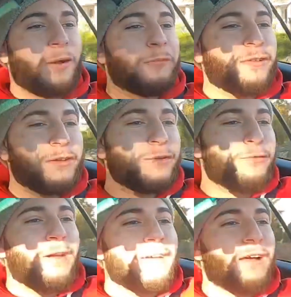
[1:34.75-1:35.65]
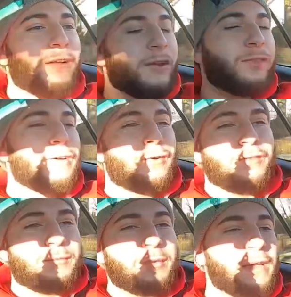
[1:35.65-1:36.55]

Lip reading: I'm telling you right now, nothing goes as